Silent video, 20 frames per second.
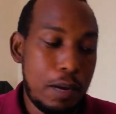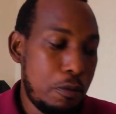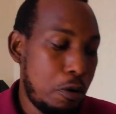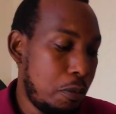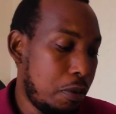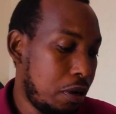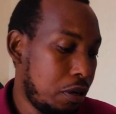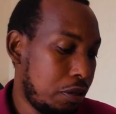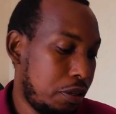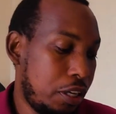
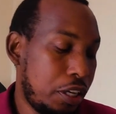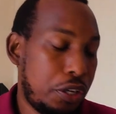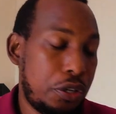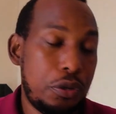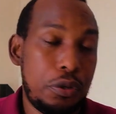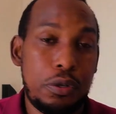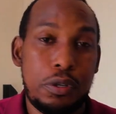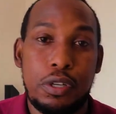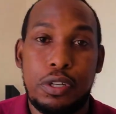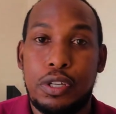Lyca Mobile,
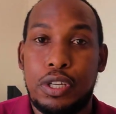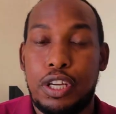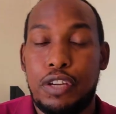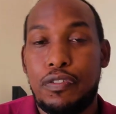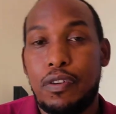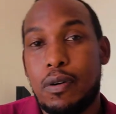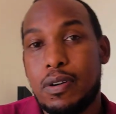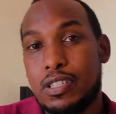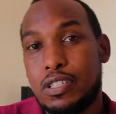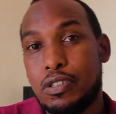thank you.
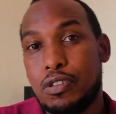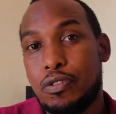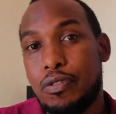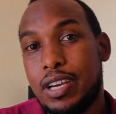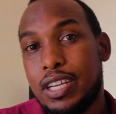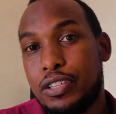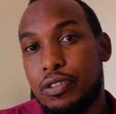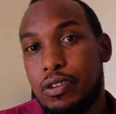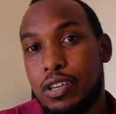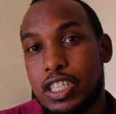If I
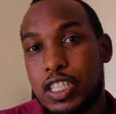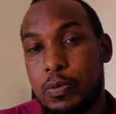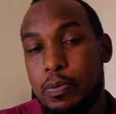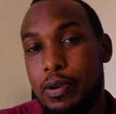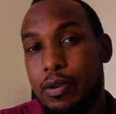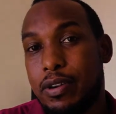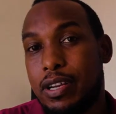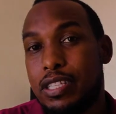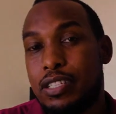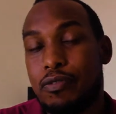was to rate
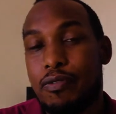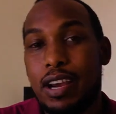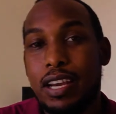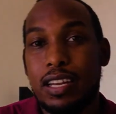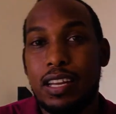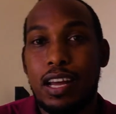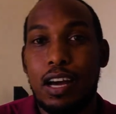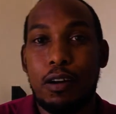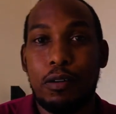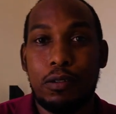your
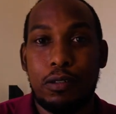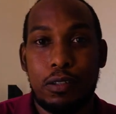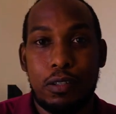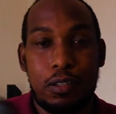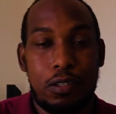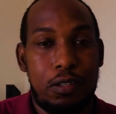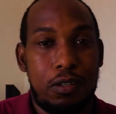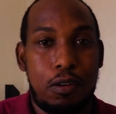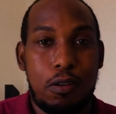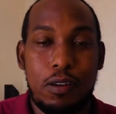experience right
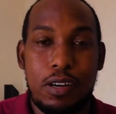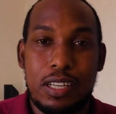now,